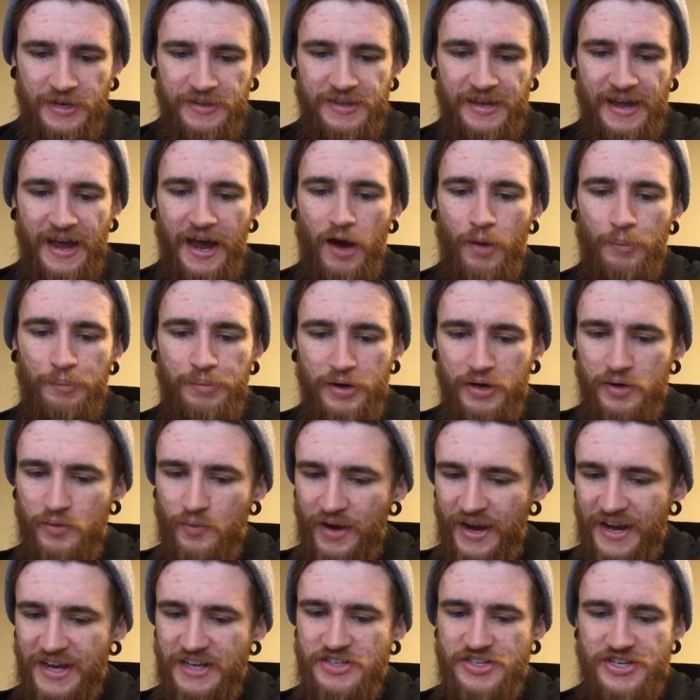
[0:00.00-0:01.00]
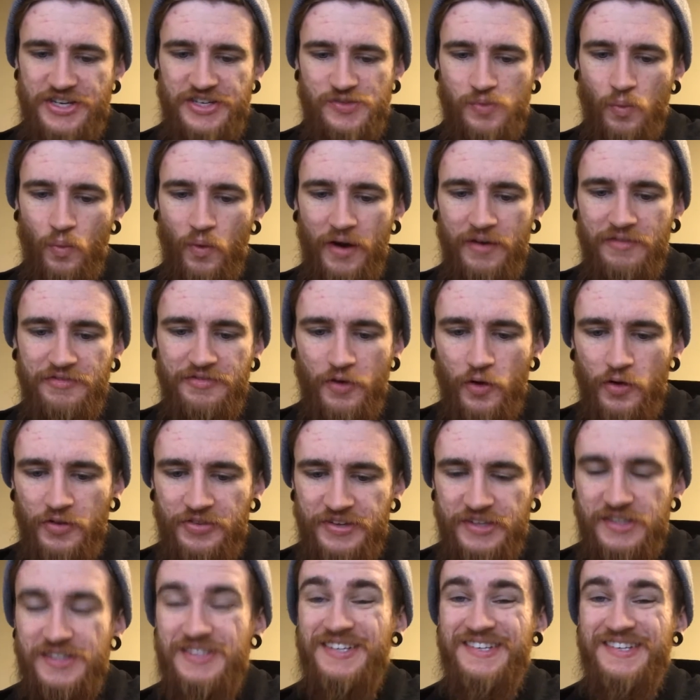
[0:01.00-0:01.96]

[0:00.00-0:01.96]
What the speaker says: The output range is 1 volt